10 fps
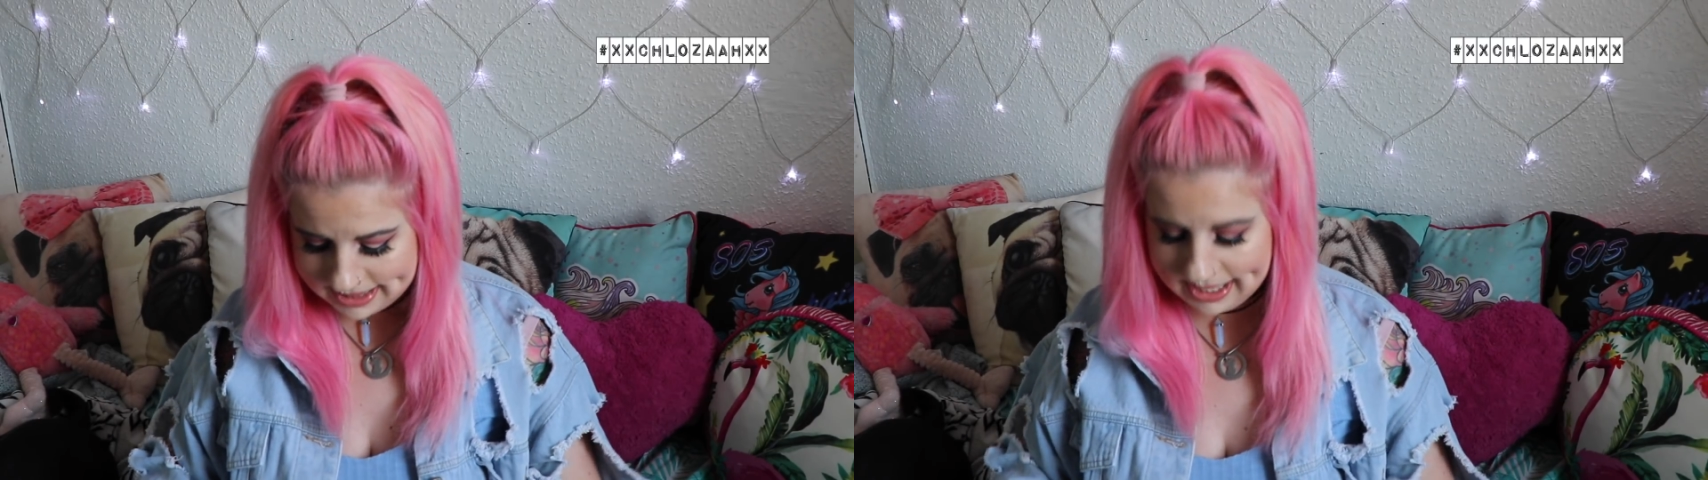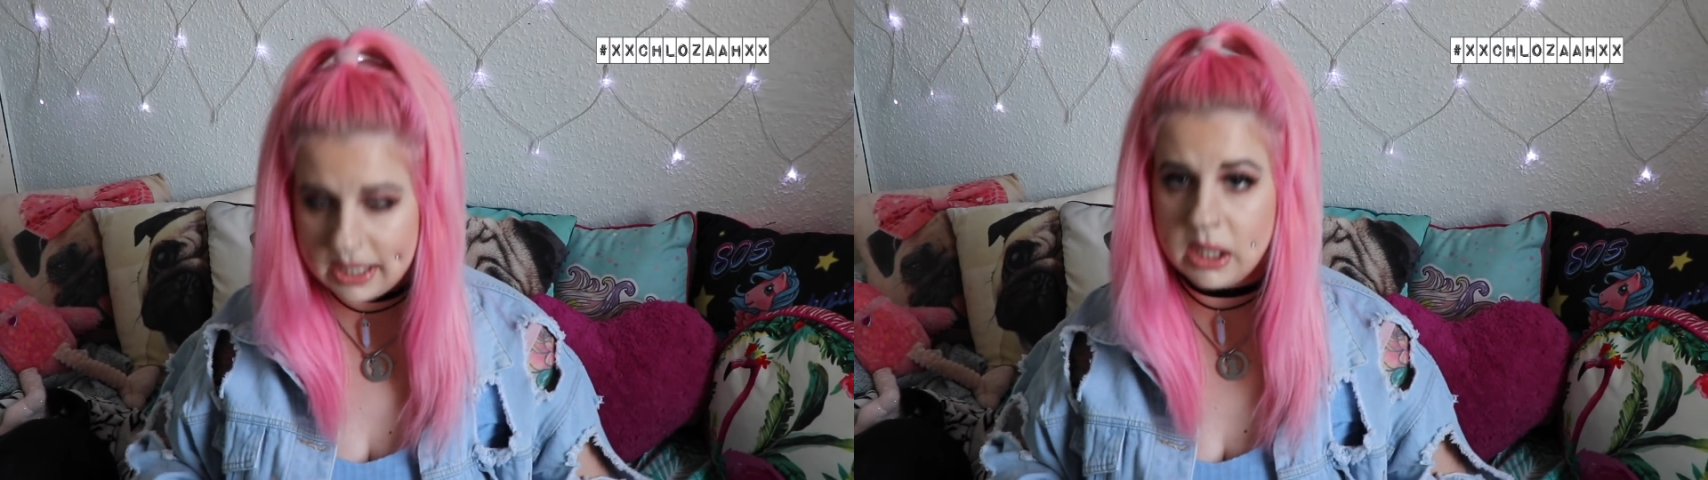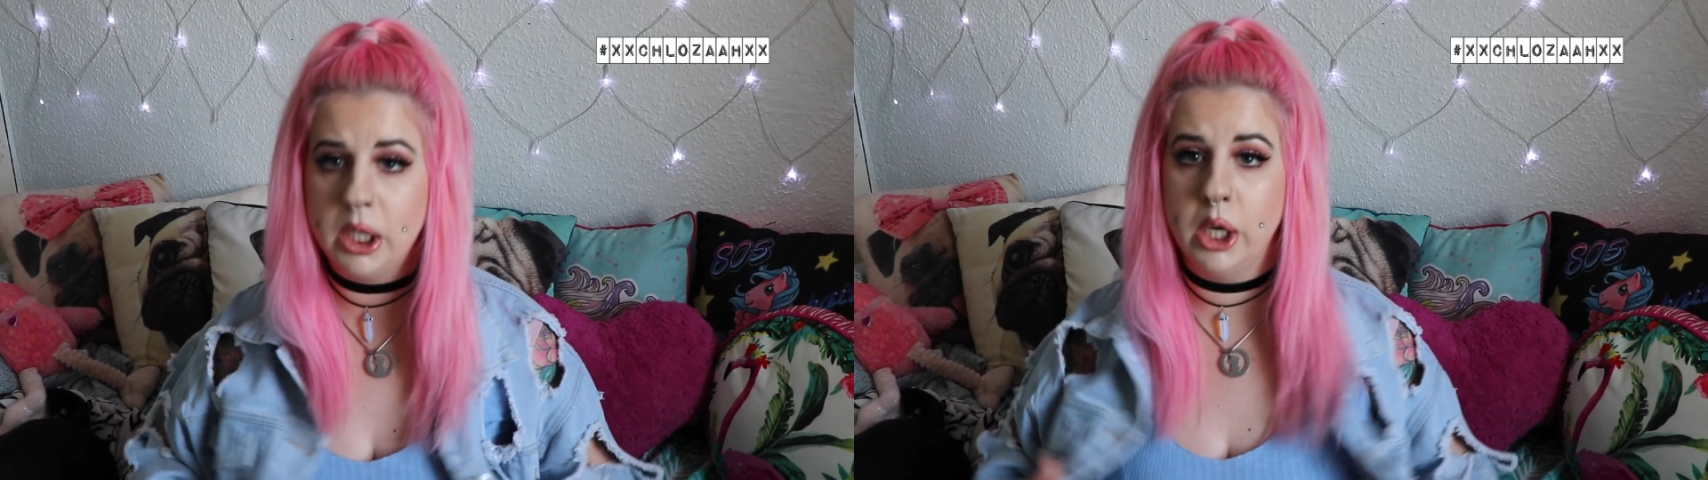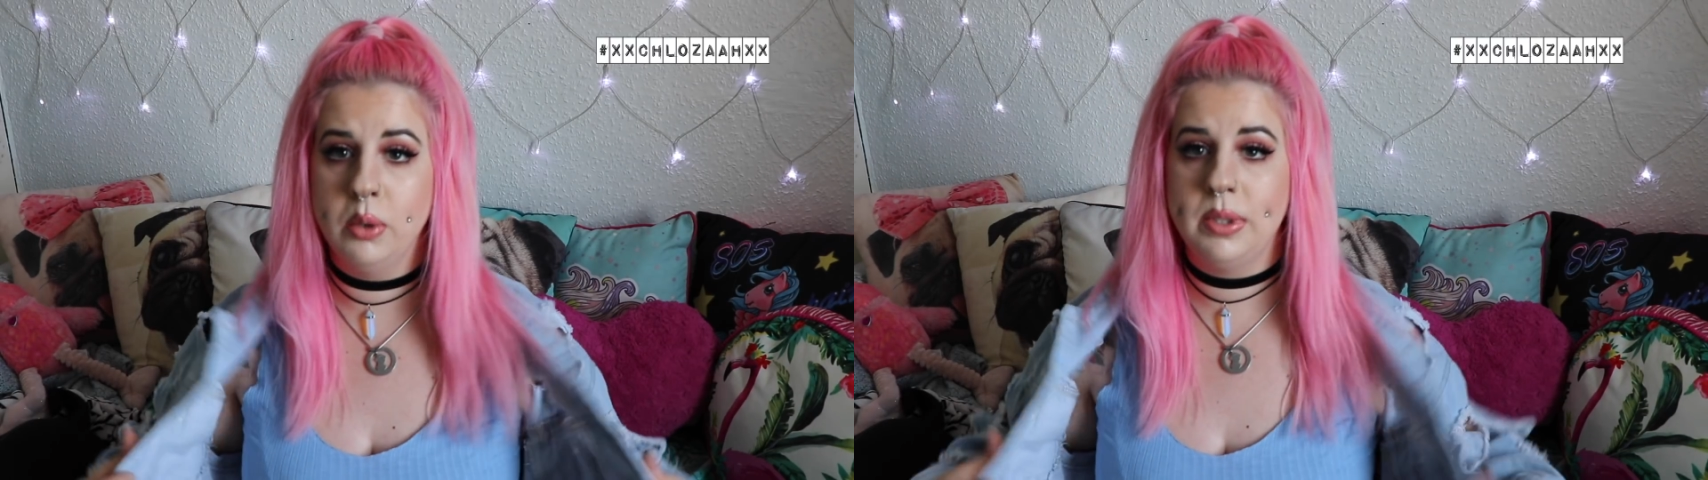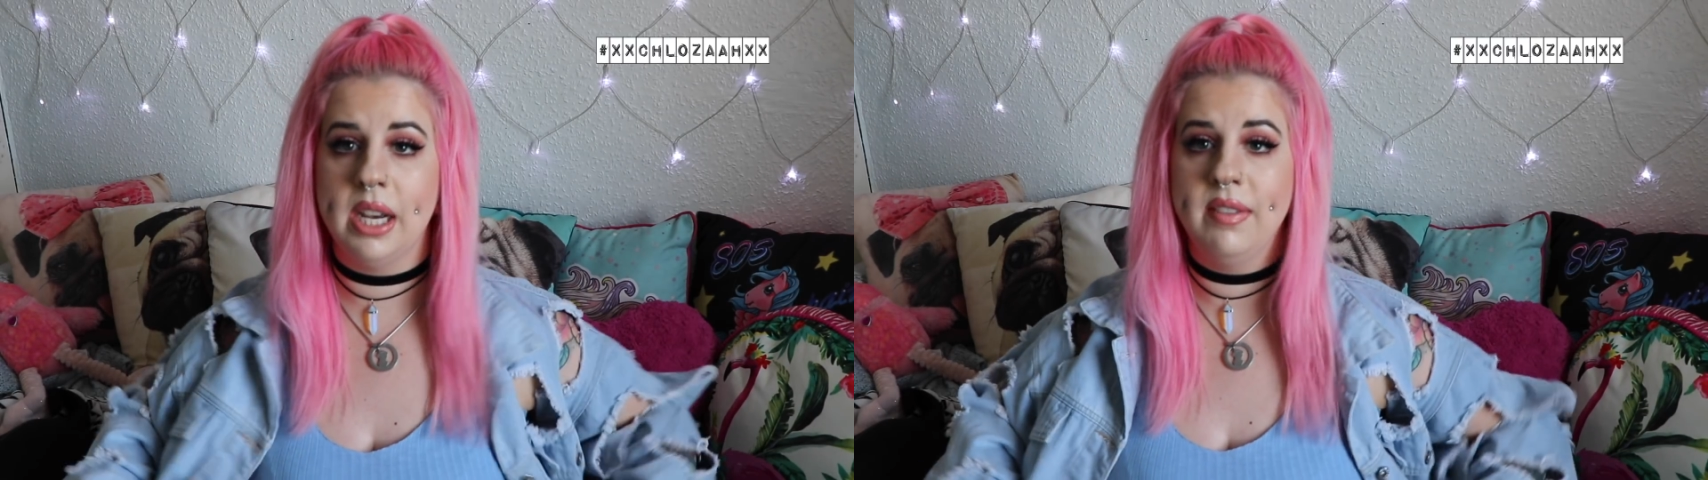They had
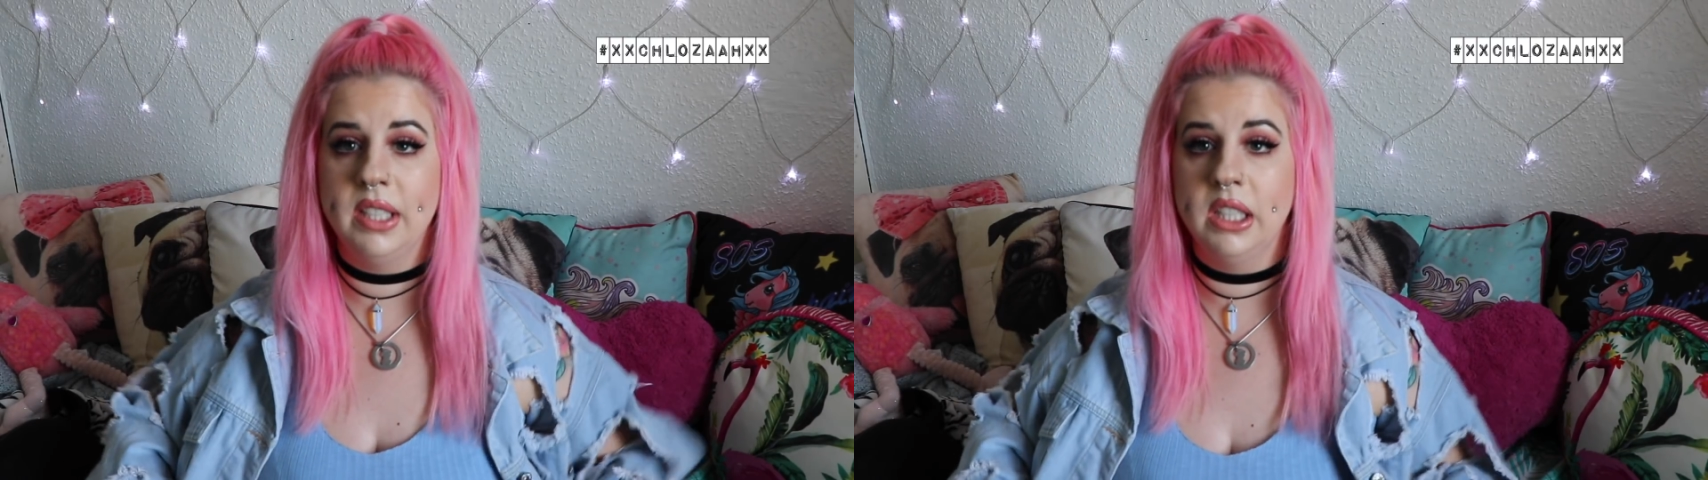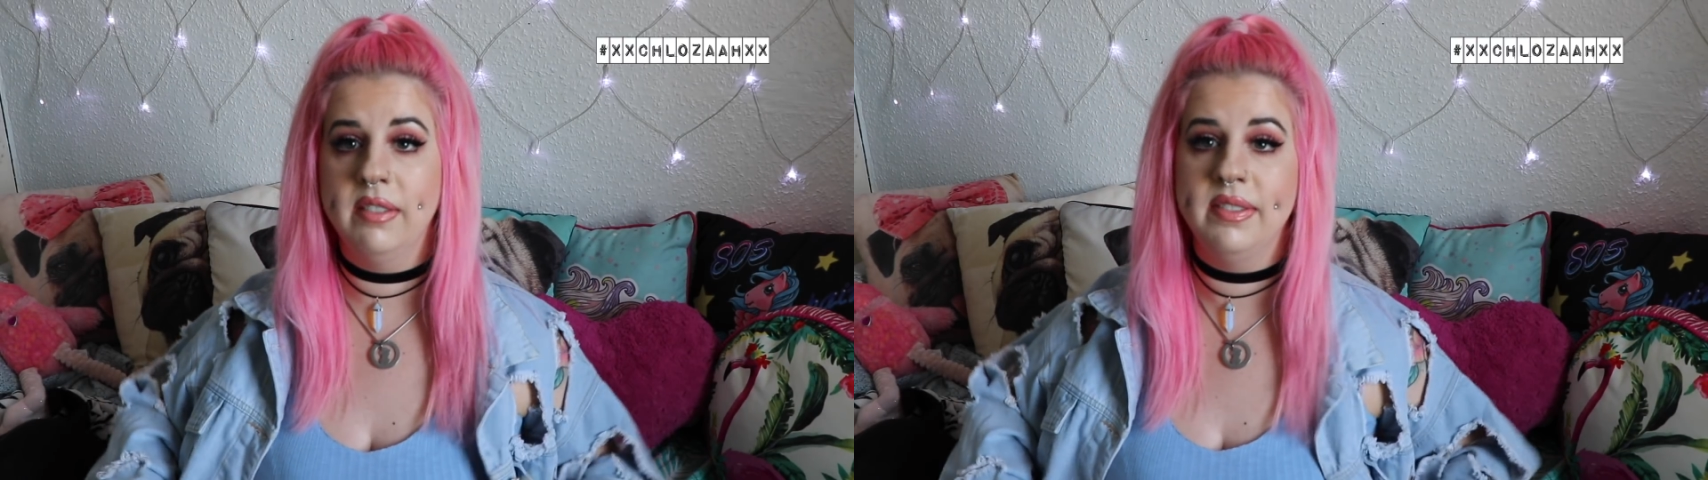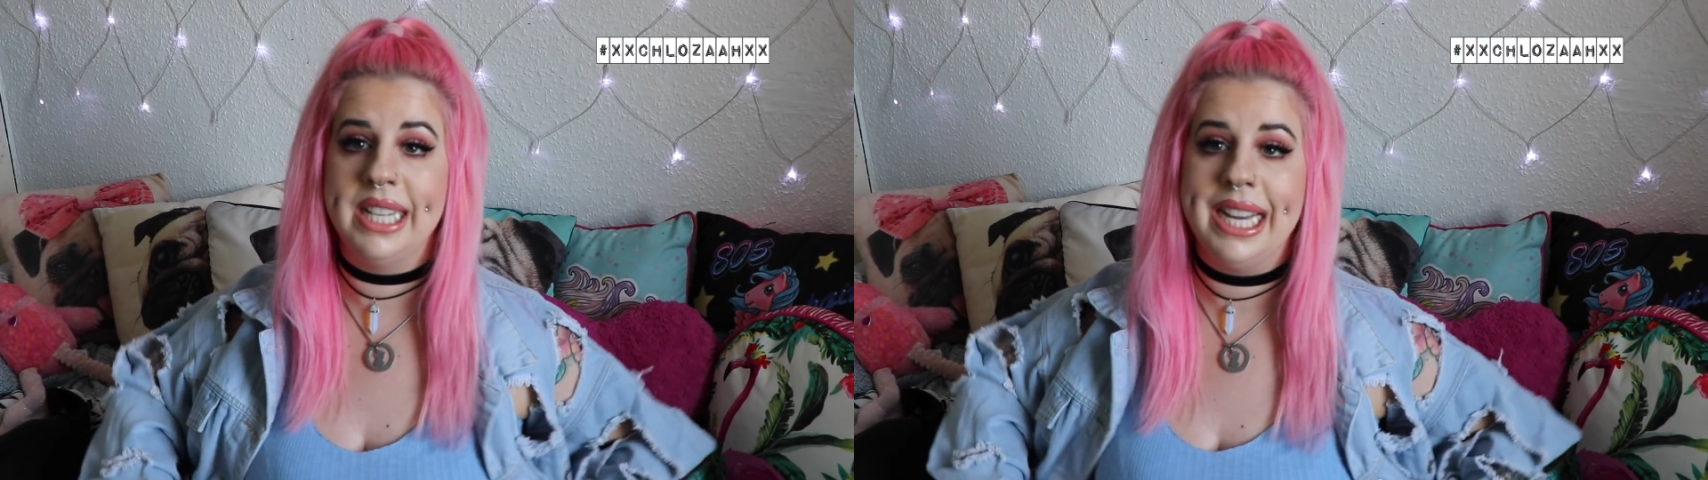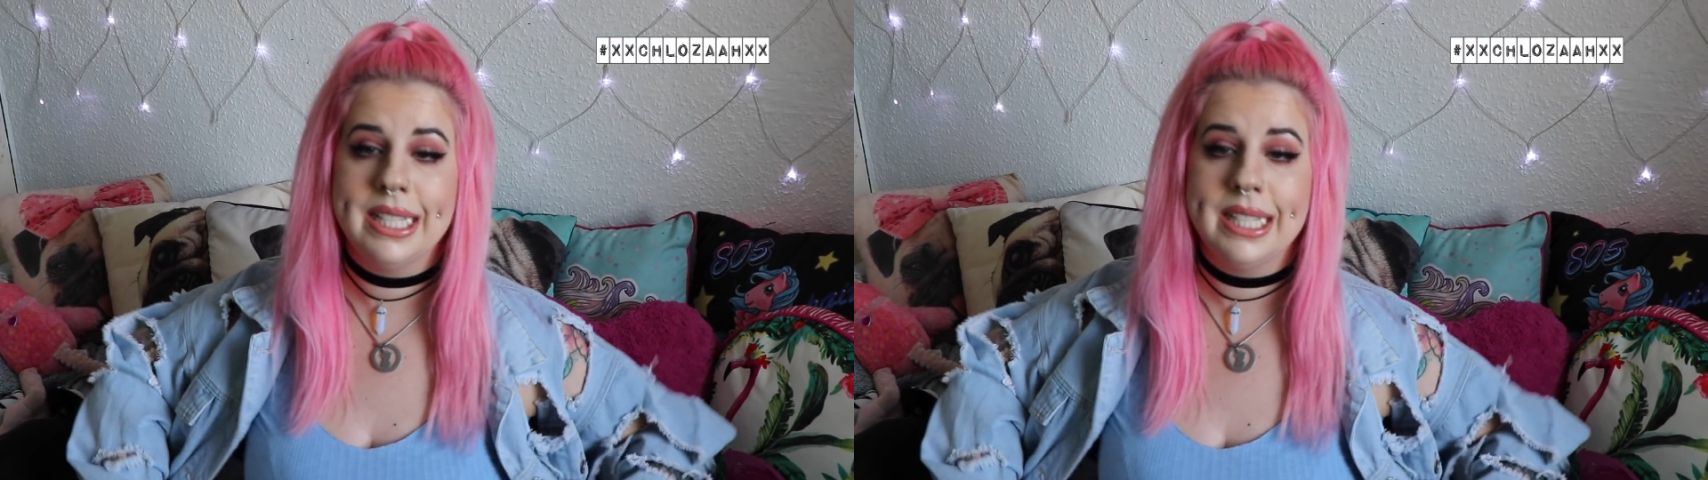loads of lovely